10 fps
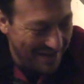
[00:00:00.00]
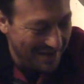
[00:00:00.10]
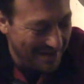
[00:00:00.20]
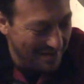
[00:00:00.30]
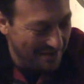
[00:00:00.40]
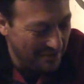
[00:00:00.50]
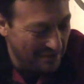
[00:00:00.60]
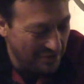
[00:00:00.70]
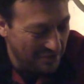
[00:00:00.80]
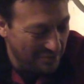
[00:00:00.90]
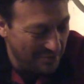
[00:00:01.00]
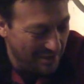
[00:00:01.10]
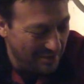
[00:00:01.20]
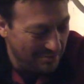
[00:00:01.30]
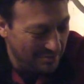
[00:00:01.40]
And I've got
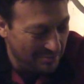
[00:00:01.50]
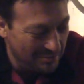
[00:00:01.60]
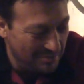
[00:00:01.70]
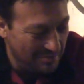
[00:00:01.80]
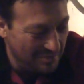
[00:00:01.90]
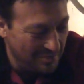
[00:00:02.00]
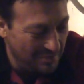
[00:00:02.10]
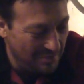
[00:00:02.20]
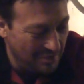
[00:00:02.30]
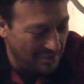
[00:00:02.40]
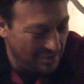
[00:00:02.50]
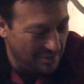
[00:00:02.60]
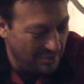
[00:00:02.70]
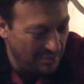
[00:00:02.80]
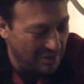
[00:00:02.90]
to
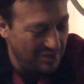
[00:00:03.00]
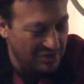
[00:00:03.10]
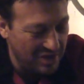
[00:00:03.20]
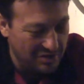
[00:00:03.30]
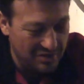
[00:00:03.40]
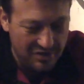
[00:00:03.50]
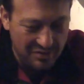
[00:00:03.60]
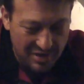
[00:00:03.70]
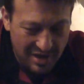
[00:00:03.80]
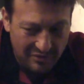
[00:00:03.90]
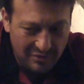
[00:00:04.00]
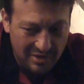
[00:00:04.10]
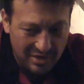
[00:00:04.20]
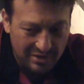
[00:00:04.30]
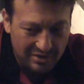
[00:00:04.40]
one of the challenges that we have
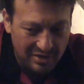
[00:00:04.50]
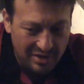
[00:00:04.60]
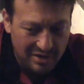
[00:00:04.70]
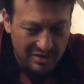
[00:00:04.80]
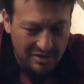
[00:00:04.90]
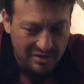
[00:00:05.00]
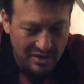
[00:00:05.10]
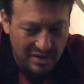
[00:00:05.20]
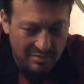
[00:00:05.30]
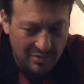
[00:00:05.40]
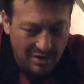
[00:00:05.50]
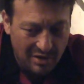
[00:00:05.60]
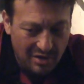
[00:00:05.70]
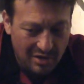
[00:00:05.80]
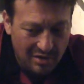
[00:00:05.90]
really knocked on the head is
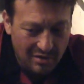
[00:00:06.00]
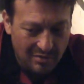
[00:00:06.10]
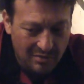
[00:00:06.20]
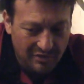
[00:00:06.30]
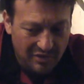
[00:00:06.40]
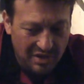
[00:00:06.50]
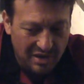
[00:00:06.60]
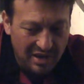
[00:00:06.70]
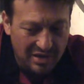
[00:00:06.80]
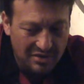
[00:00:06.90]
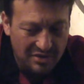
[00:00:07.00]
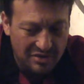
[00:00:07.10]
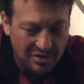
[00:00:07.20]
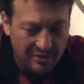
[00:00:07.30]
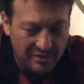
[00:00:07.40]
we've engaged the
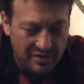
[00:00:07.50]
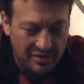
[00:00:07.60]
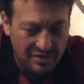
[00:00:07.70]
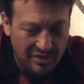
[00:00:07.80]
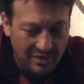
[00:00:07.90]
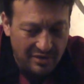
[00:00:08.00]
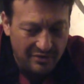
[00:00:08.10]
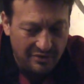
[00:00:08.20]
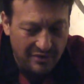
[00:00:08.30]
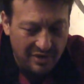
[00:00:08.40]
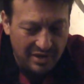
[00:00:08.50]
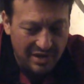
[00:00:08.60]
services of an